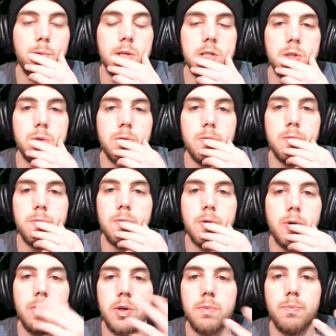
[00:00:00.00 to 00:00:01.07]
with you,
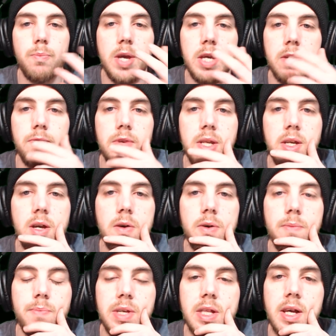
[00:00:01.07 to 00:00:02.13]
or make a video
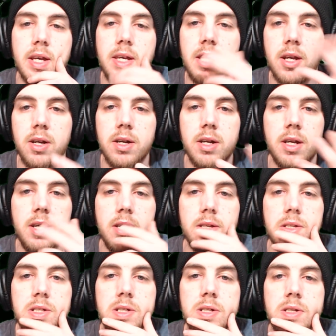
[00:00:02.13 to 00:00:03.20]
and be like, here it
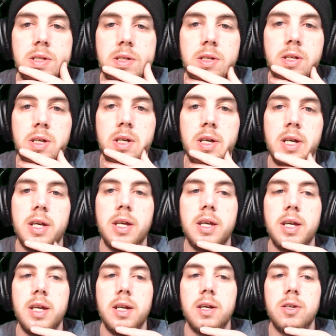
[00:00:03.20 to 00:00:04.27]
is.
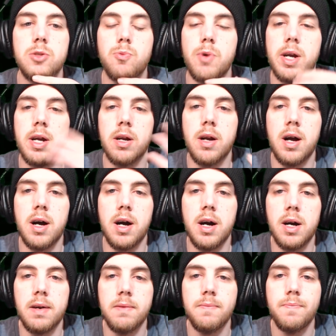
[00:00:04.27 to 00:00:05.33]
Here's where
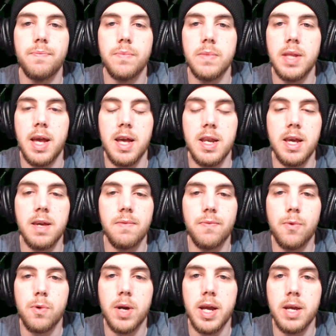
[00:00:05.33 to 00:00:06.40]

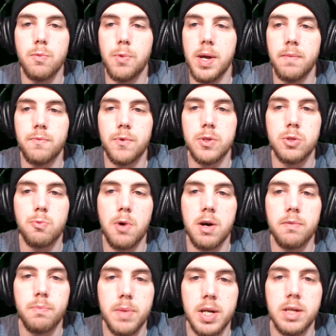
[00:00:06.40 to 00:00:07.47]
N848 went for
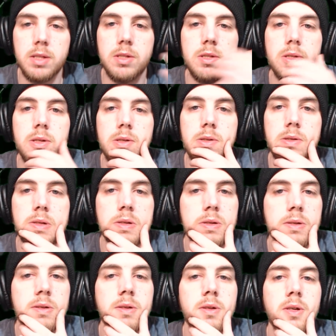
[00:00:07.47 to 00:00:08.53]
12 minutes.
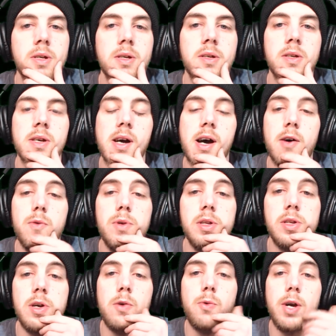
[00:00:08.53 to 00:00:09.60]
I want
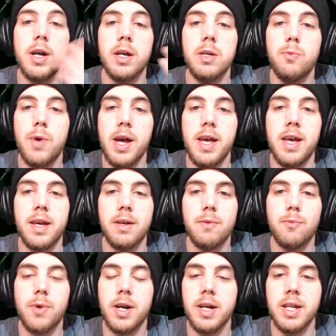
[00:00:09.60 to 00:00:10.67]
to know where he went.
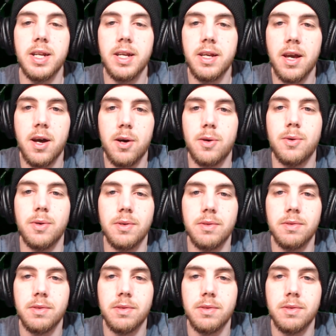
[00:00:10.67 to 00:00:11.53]
Where did he go?